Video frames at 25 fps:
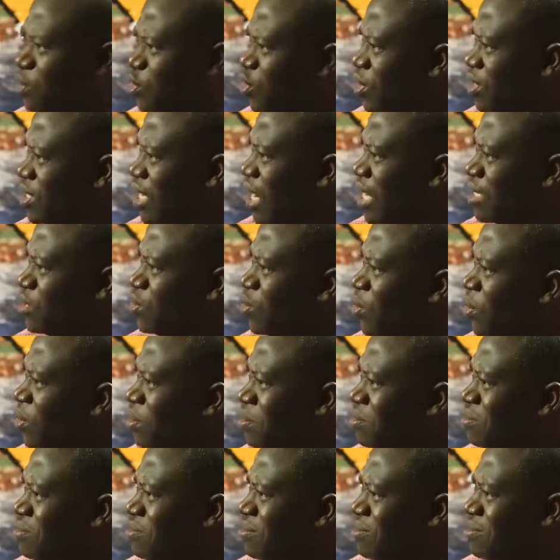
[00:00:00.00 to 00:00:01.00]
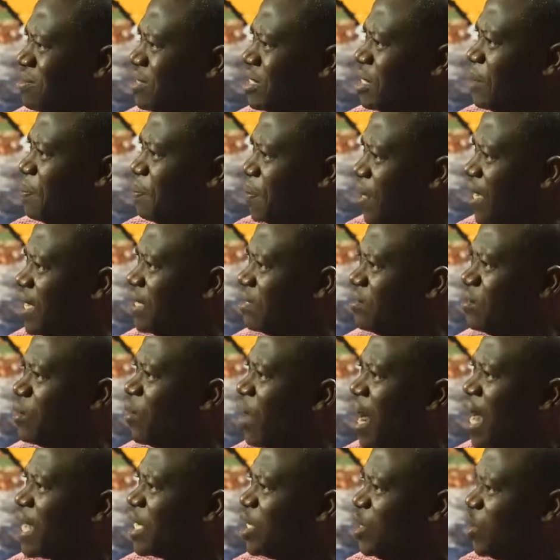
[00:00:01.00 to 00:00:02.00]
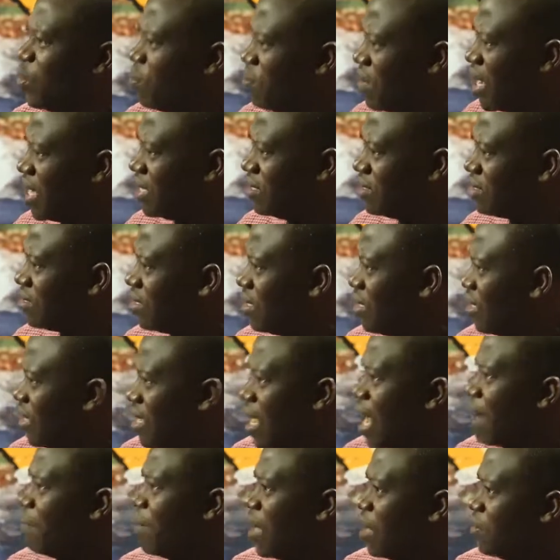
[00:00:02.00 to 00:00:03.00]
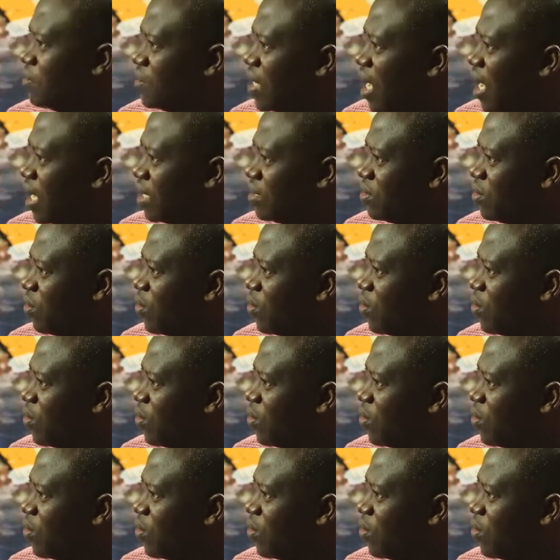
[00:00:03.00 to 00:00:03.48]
I'm sure there is no debate, no argument about that.